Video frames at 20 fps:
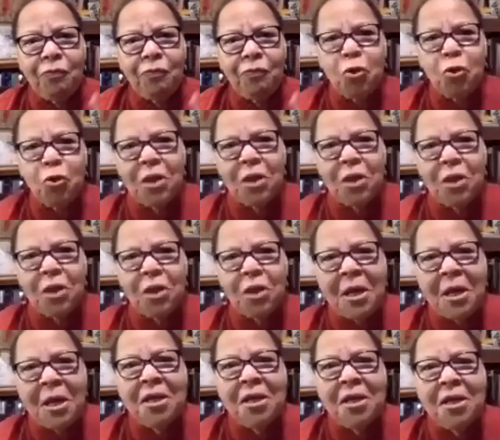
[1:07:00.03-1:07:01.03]
said, if you
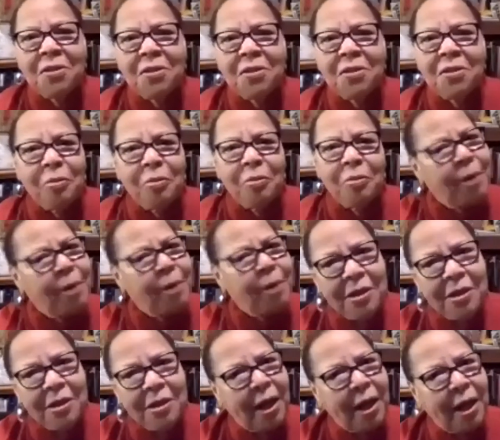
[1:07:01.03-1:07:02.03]
say pigs
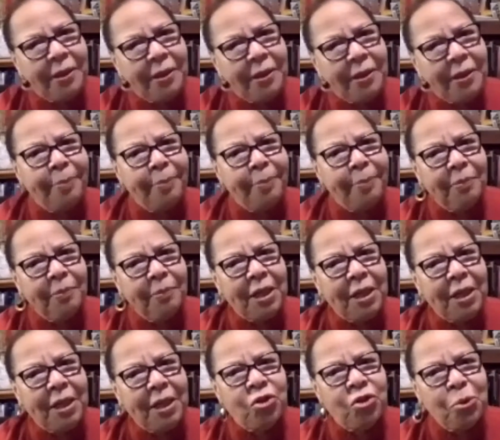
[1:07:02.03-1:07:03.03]
in your mind, you got to
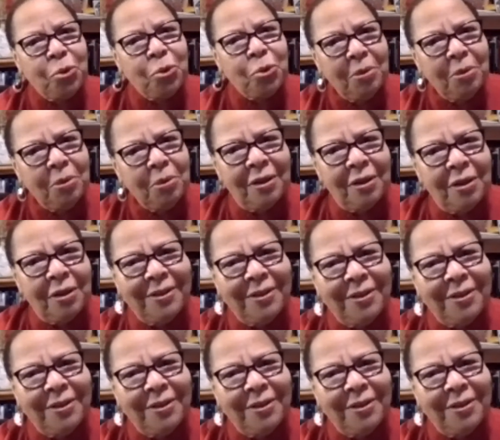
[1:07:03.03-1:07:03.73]
let them get you.